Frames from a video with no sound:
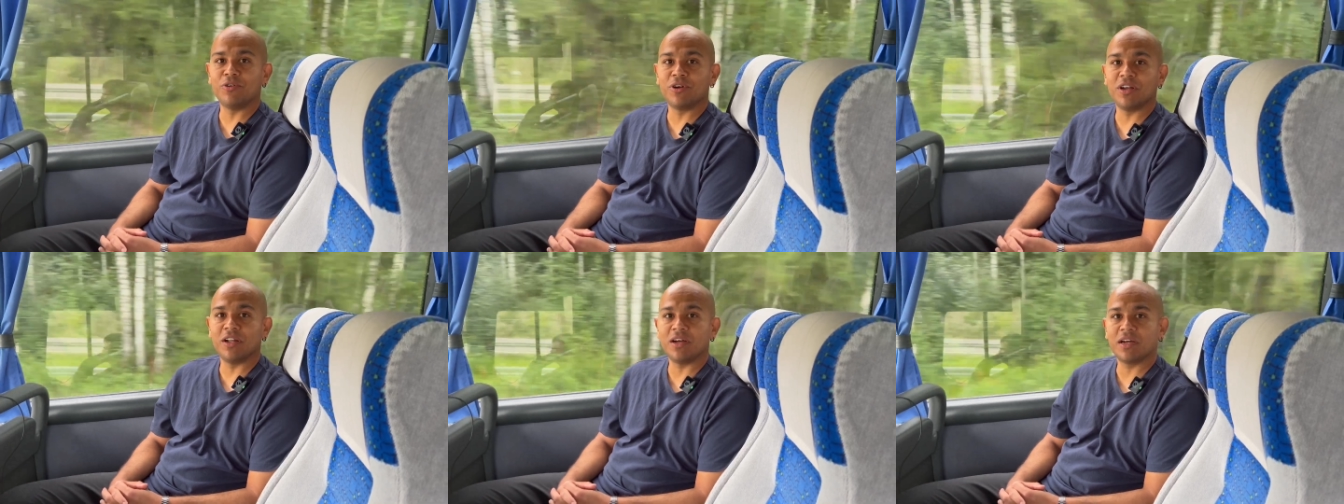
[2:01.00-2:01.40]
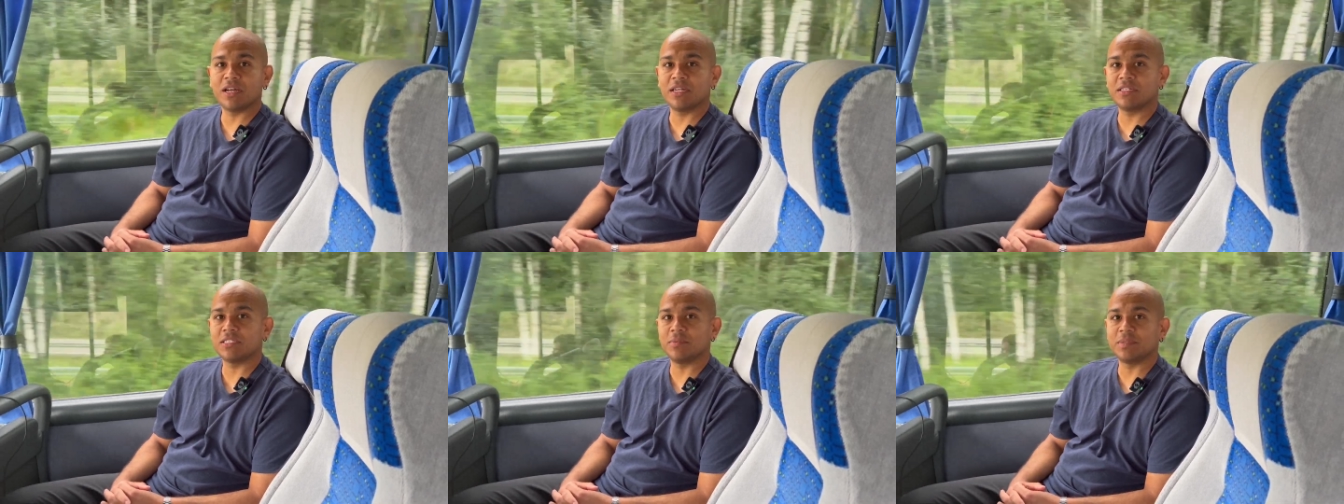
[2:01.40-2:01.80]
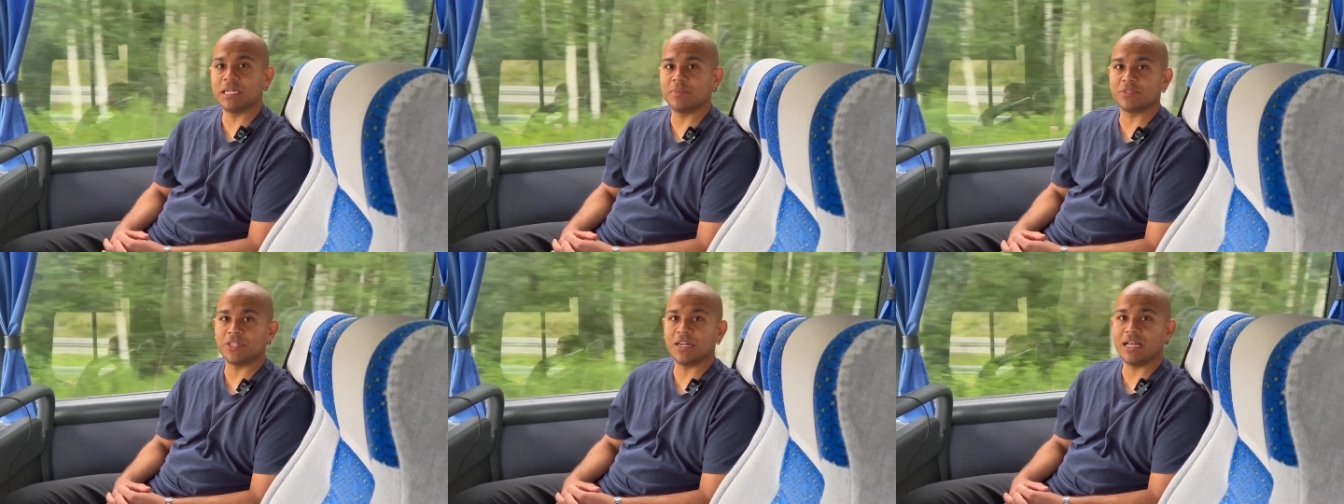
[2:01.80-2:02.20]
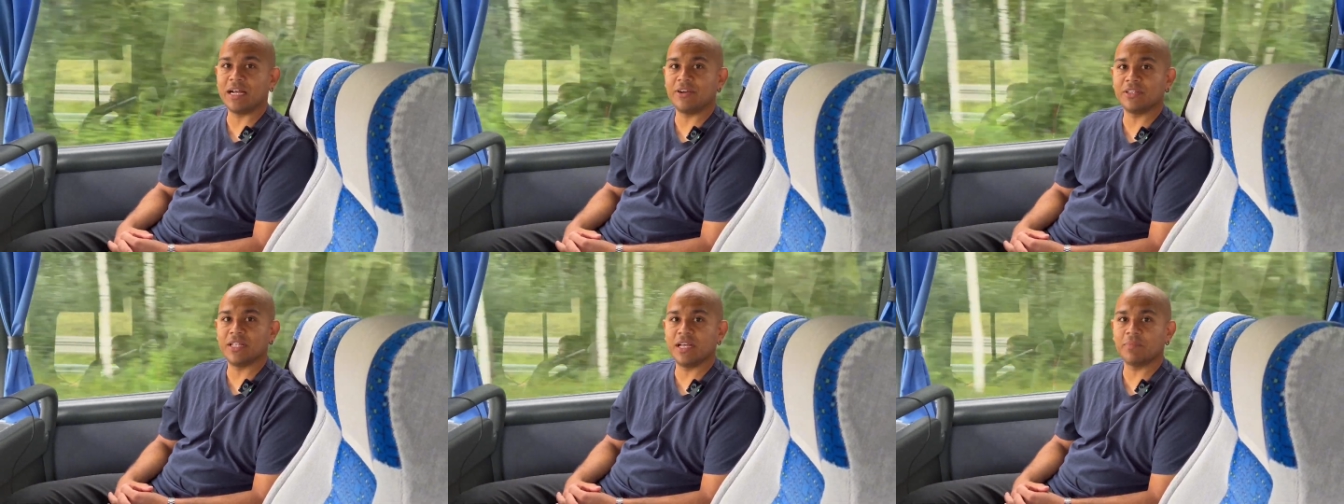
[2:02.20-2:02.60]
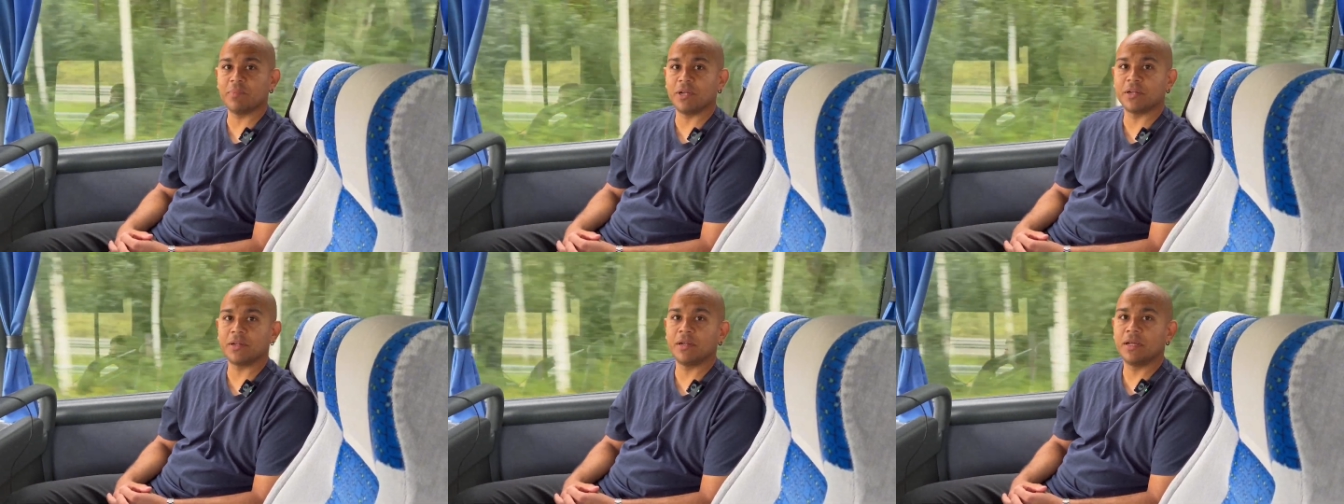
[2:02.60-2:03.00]
own luck and sometimes rely on that,
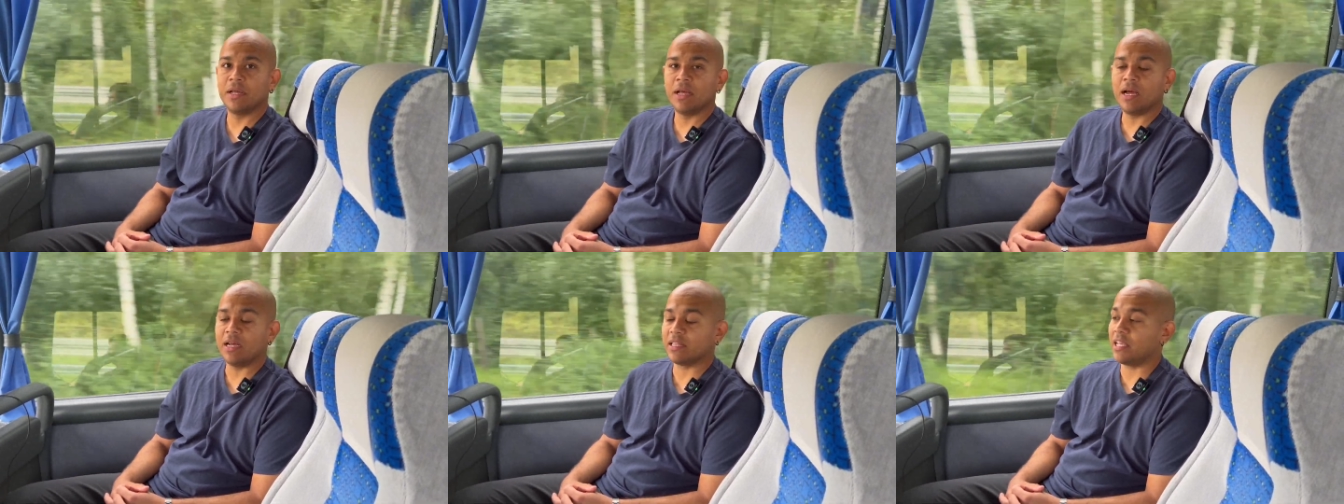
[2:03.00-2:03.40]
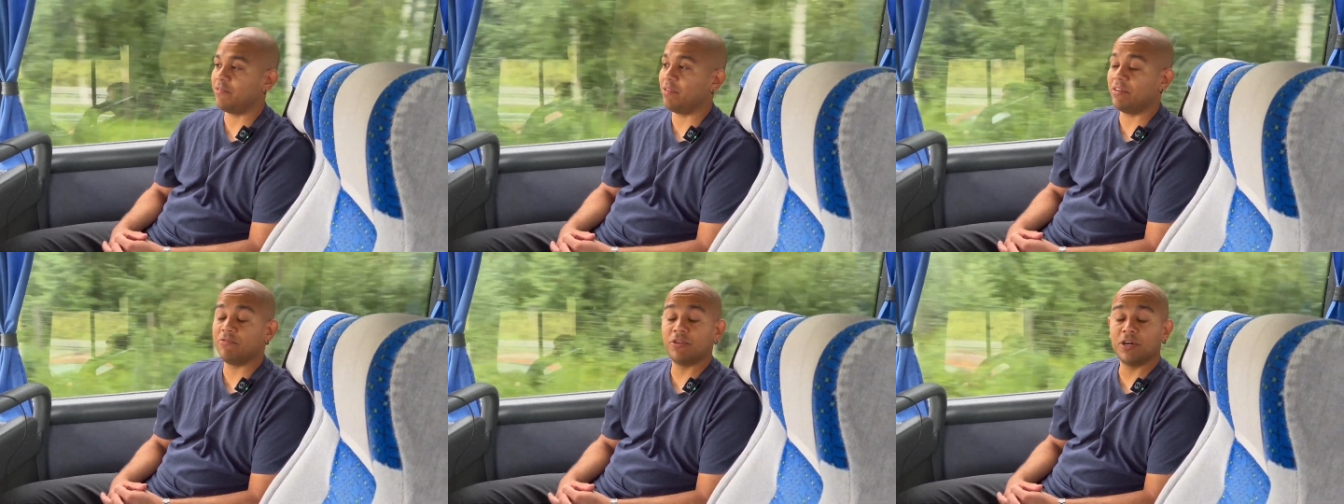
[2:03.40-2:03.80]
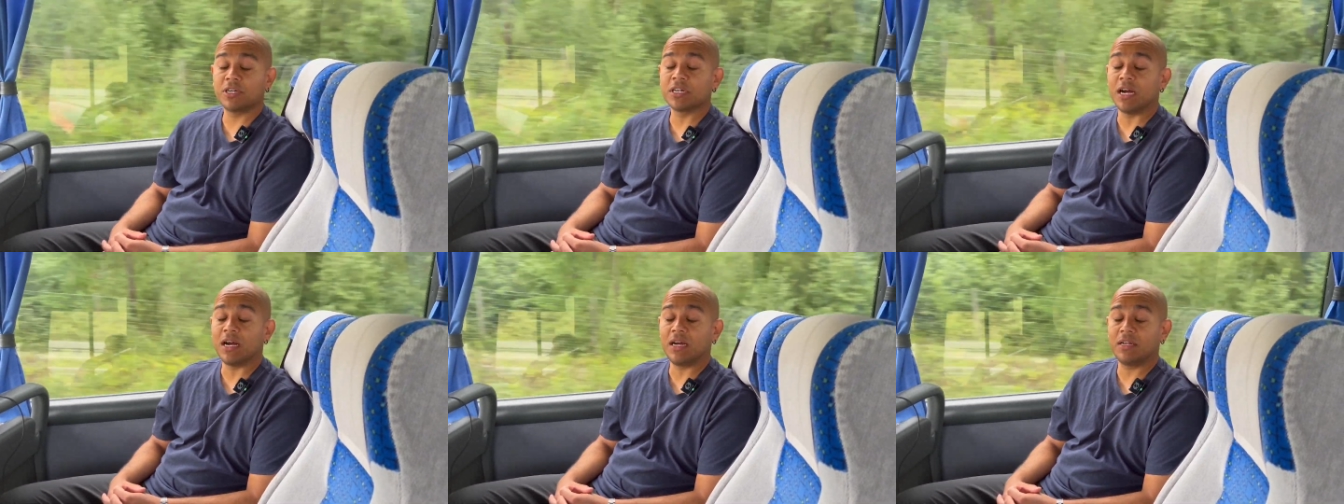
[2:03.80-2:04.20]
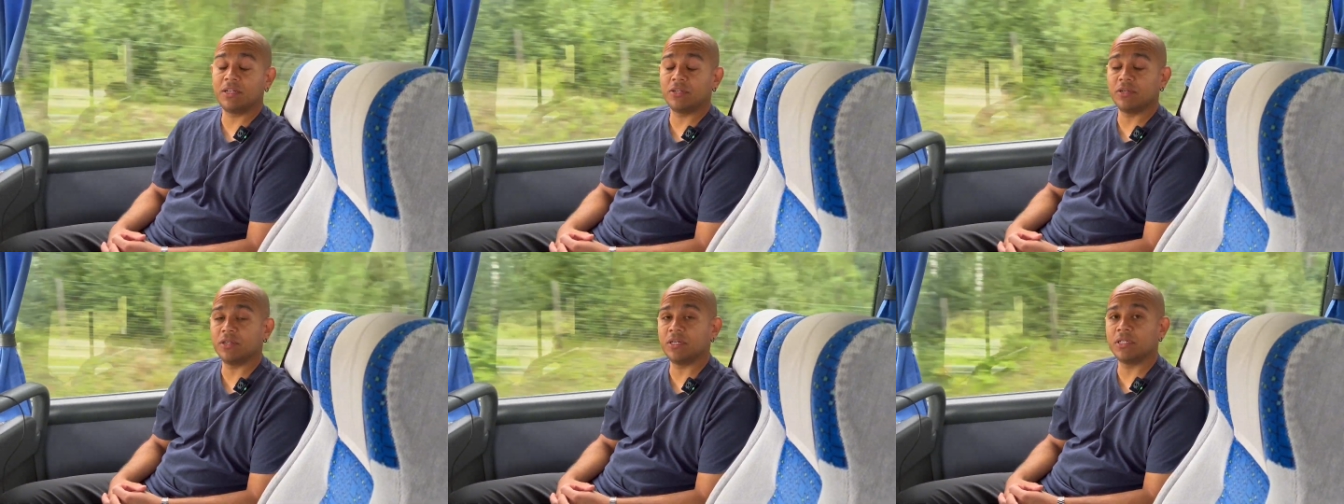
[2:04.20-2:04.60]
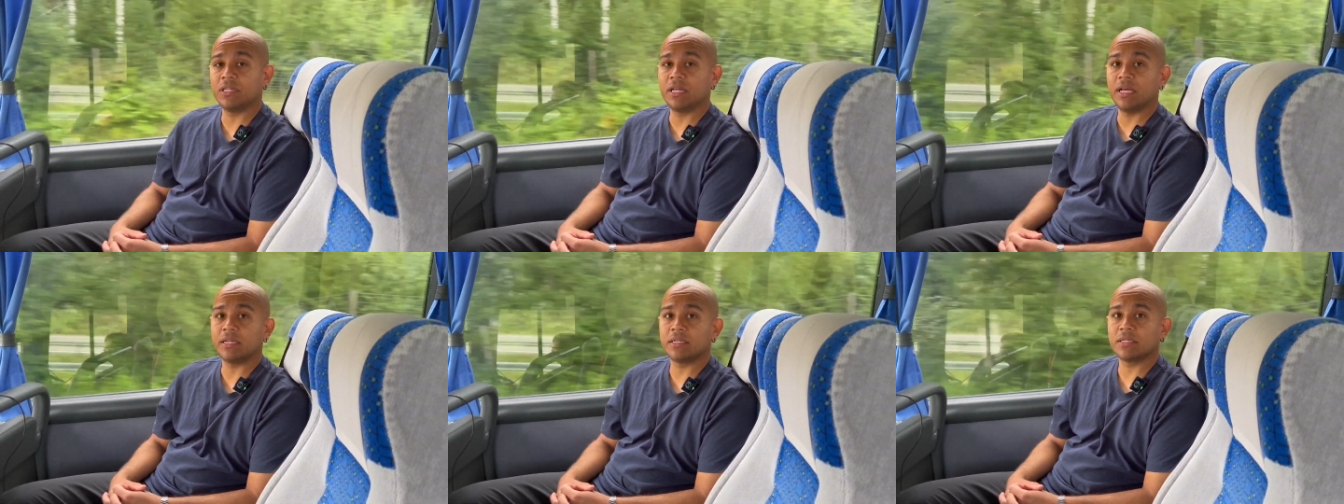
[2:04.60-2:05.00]
but I think we worked hard to
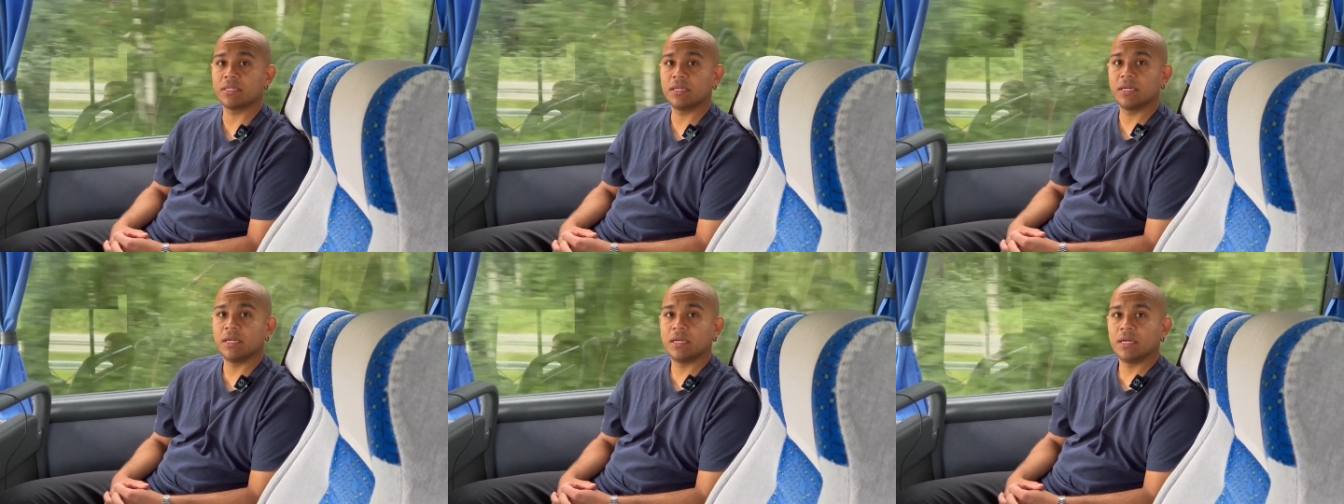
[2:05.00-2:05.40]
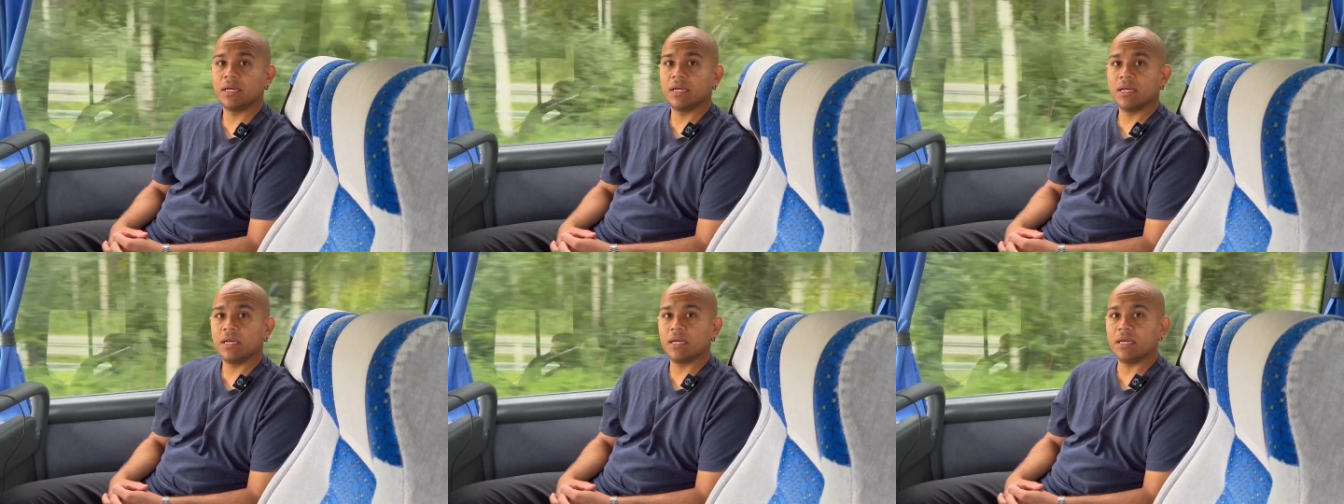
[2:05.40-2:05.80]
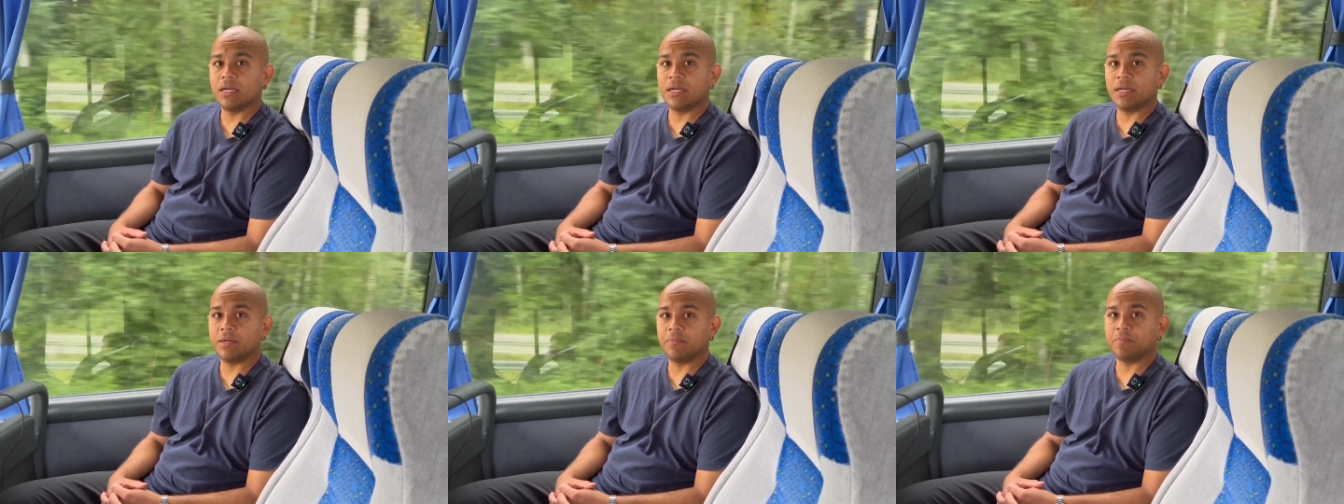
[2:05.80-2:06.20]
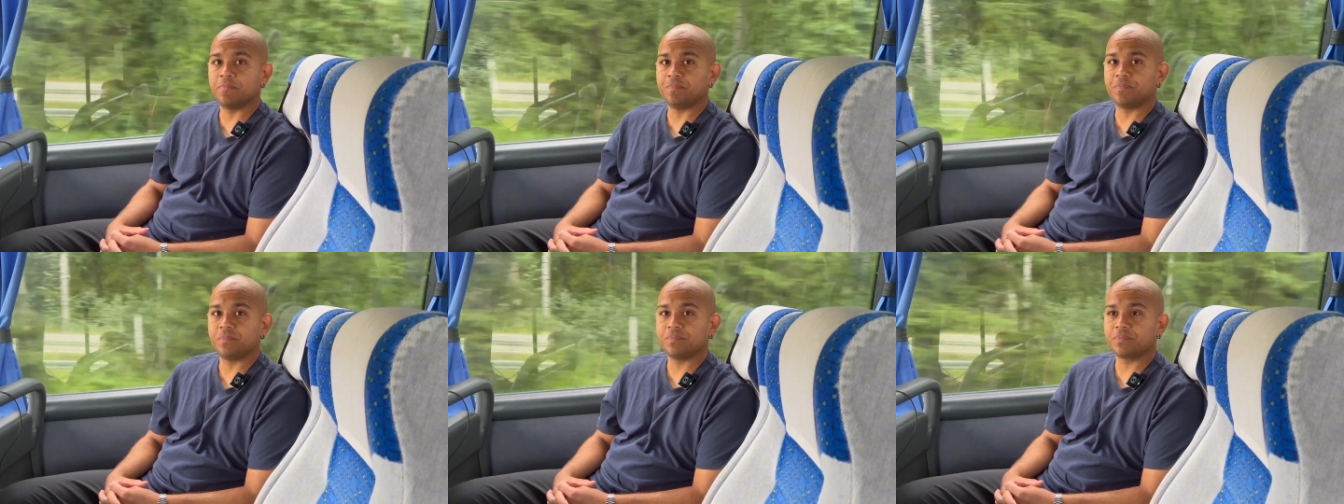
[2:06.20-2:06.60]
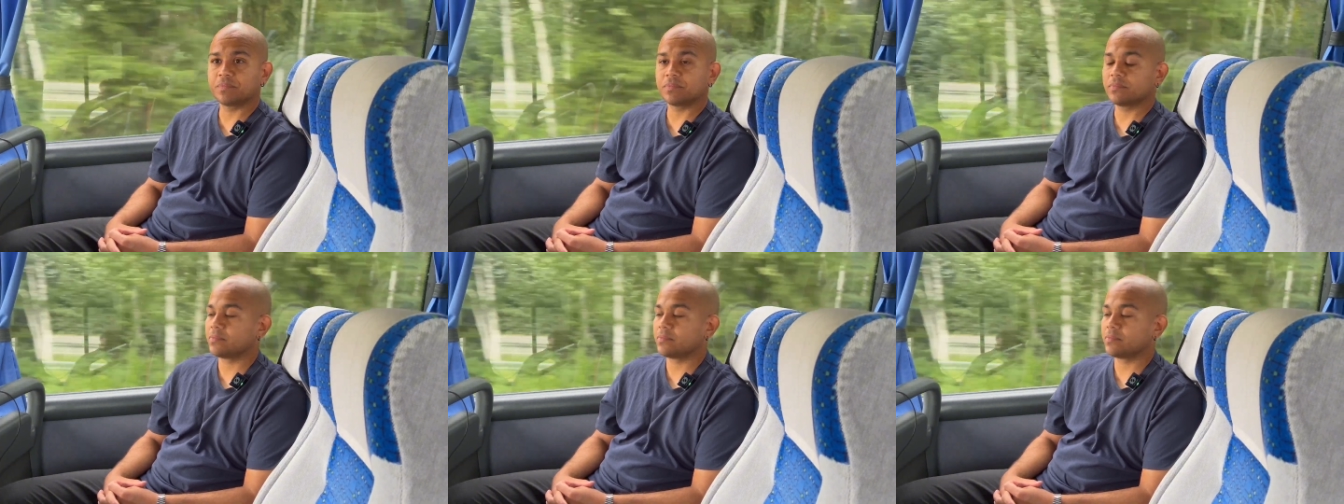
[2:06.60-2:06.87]
earn that, um,